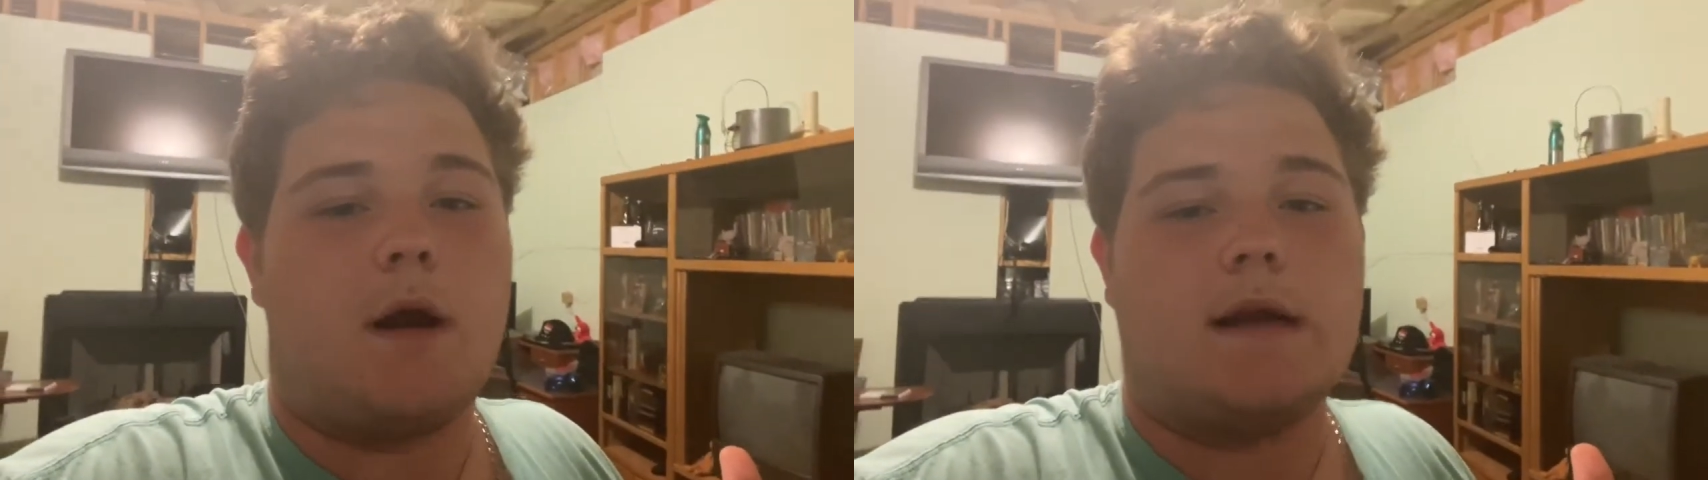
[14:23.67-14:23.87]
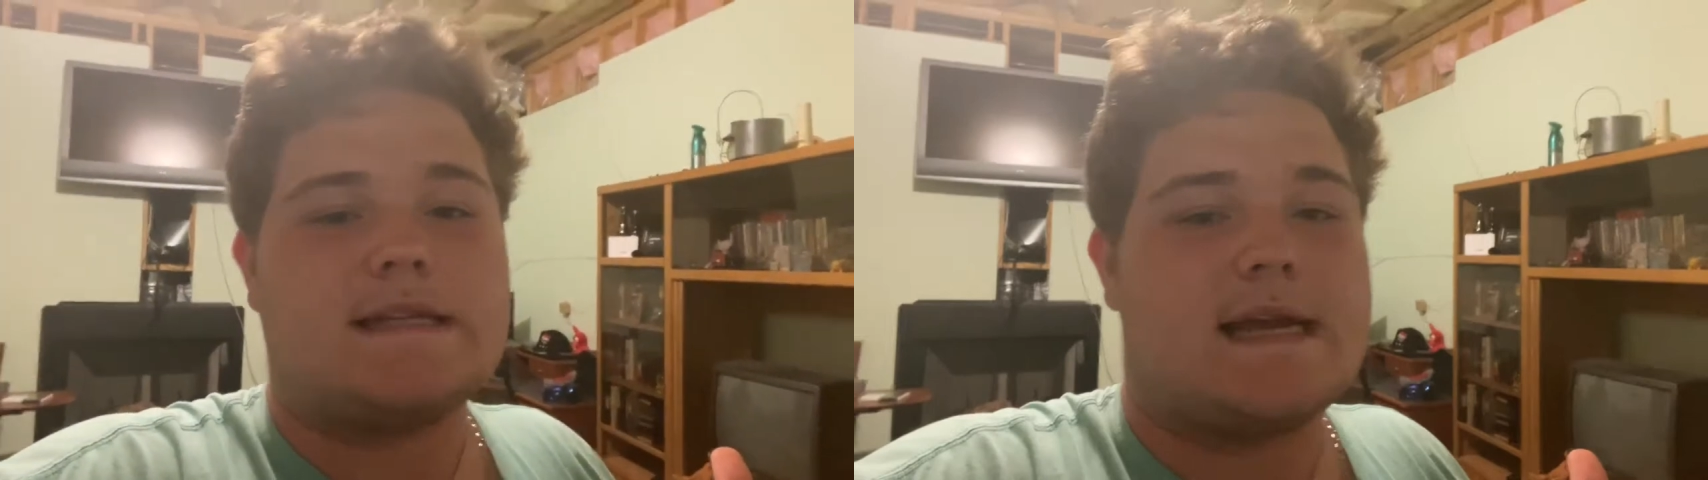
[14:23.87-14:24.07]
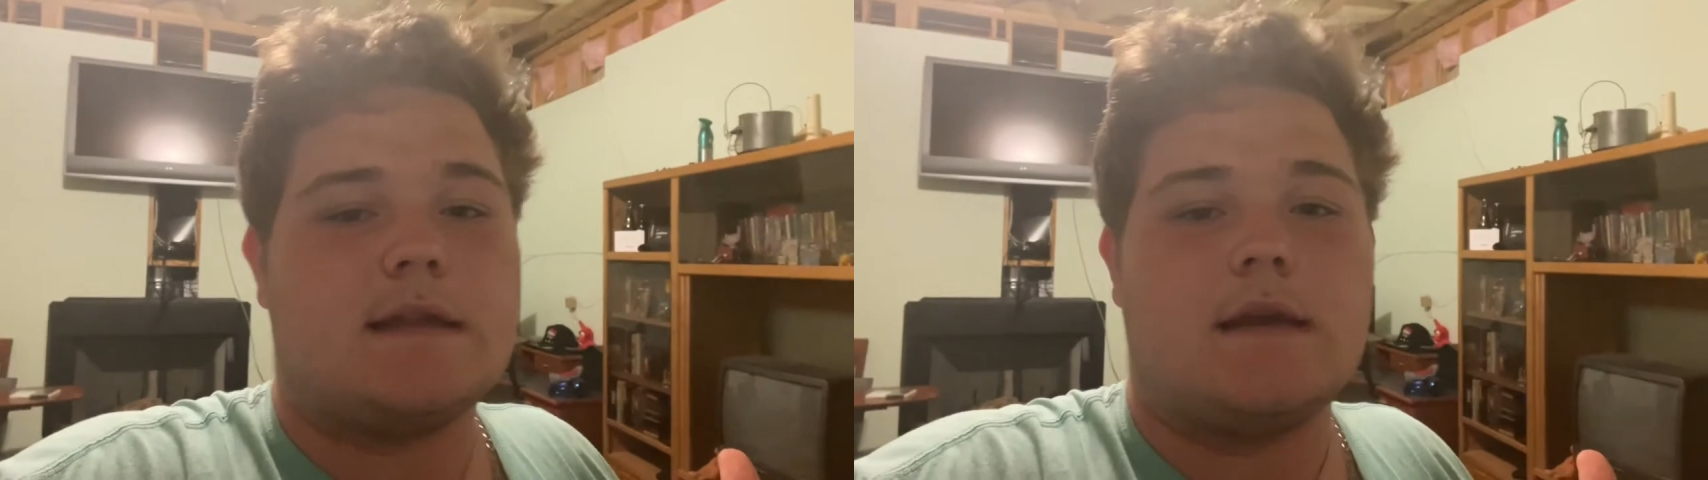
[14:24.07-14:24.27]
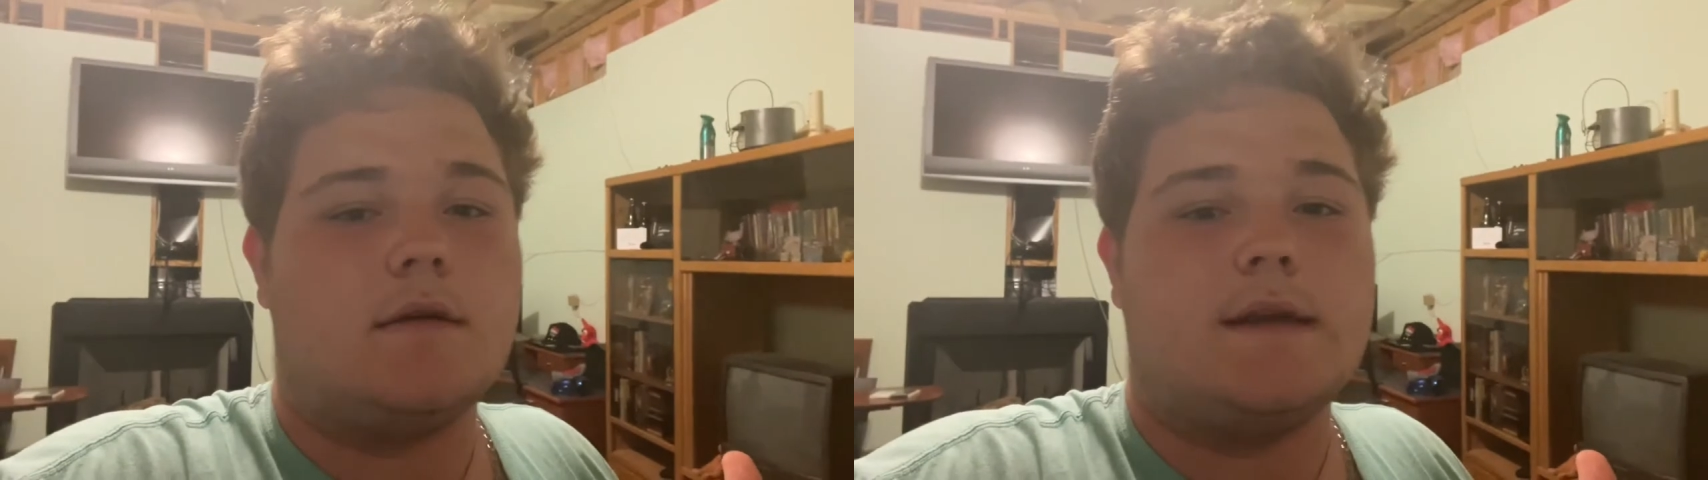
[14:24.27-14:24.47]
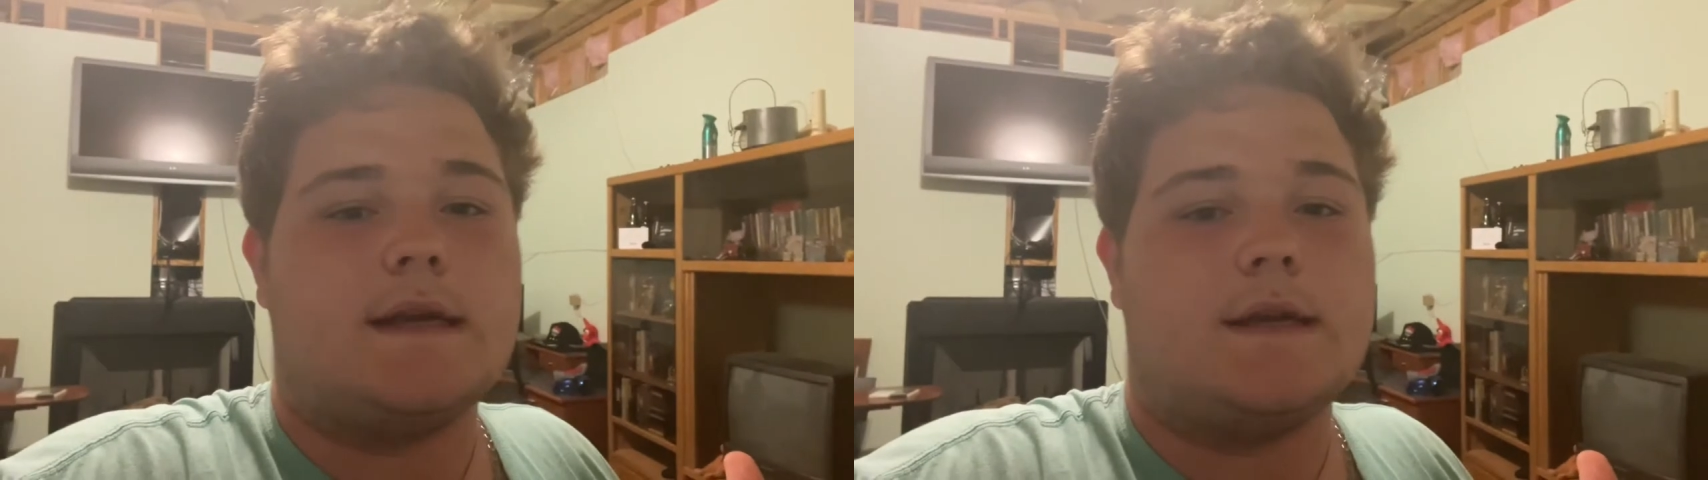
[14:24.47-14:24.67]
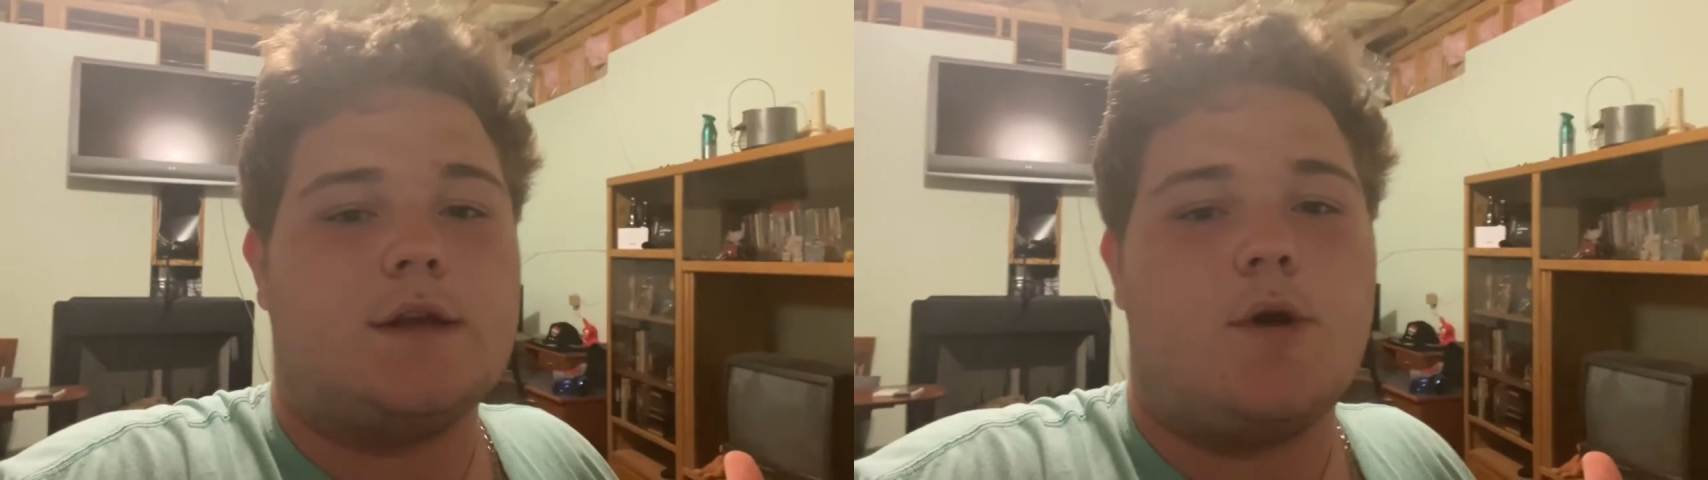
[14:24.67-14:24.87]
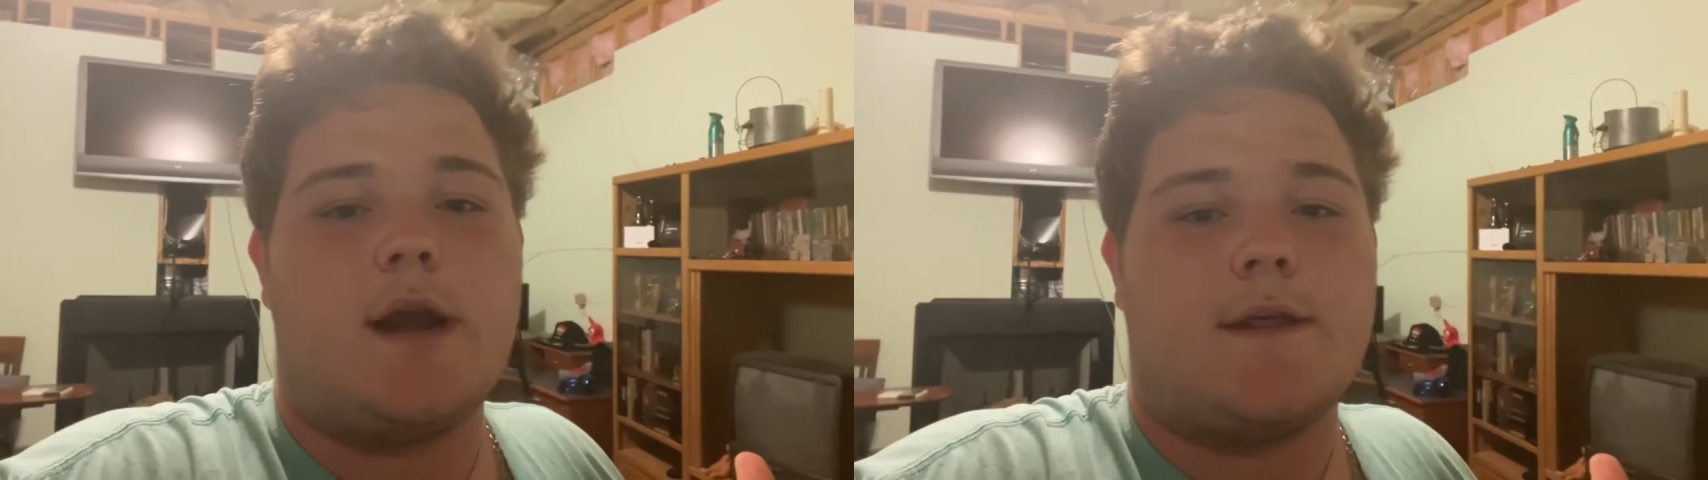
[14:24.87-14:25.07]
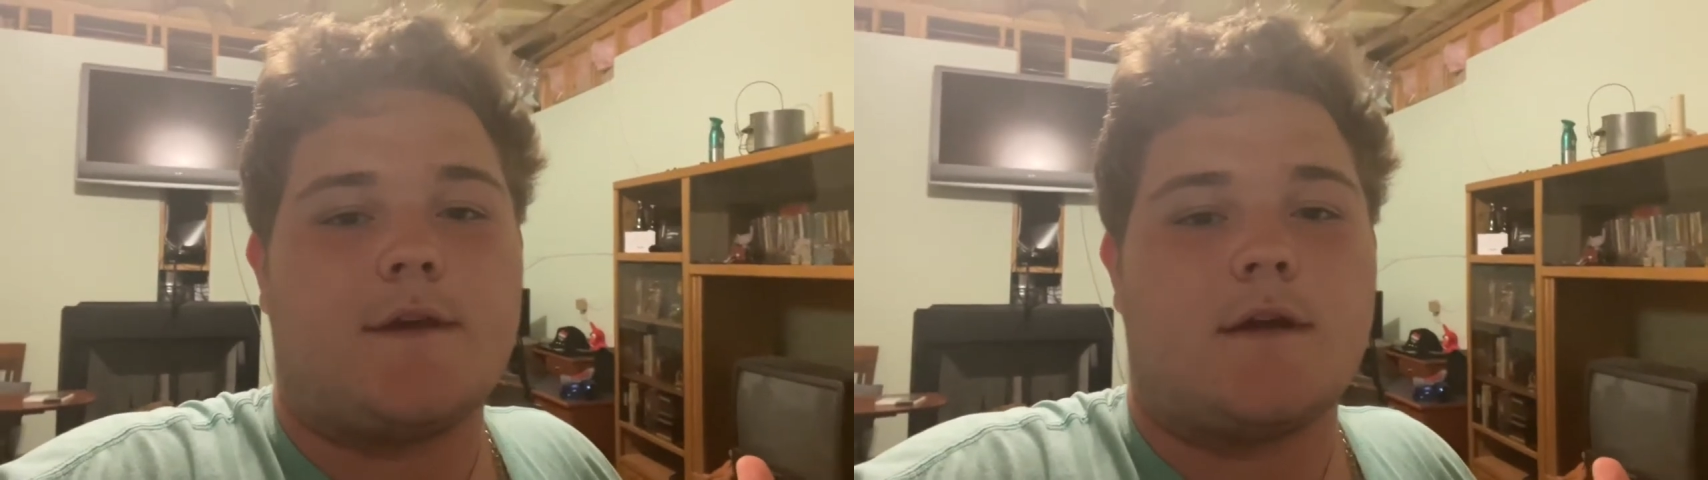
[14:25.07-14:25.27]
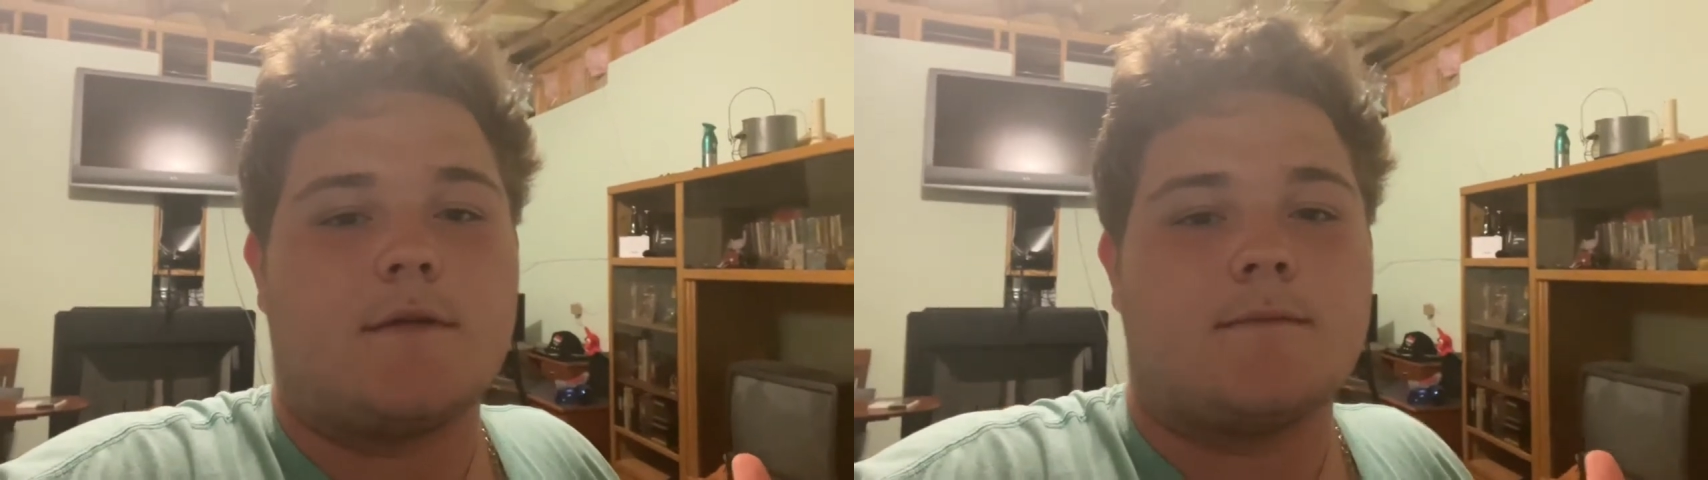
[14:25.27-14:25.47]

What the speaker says: because I literally didn't do anything.